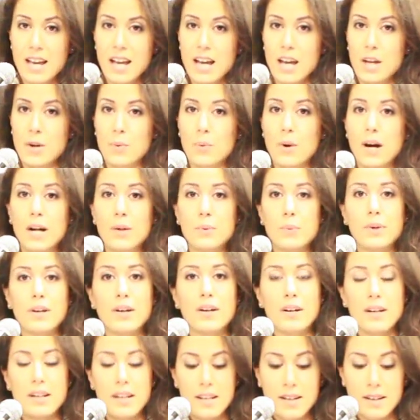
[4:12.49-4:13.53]
And while we
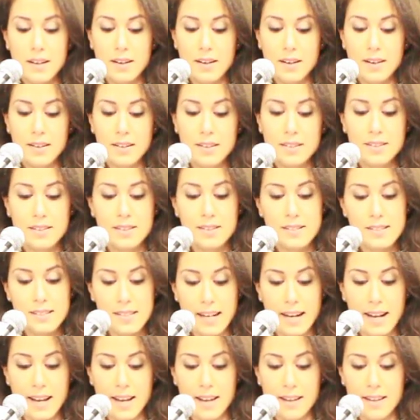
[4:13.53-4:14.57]
are here
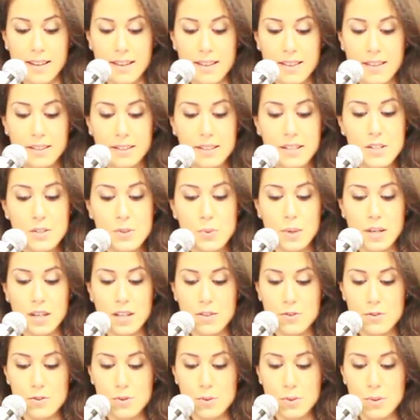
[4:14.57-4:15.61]
today, the least we
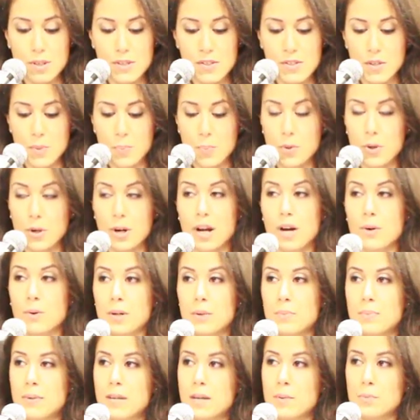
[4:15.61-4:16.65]
can do is support
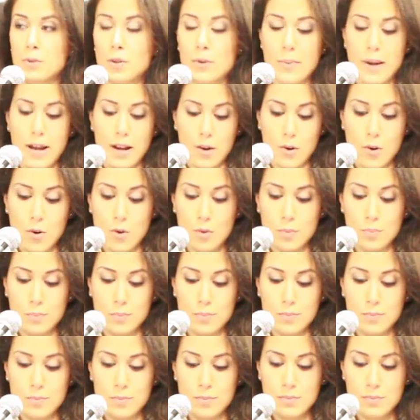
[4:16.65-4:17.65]
our people back home.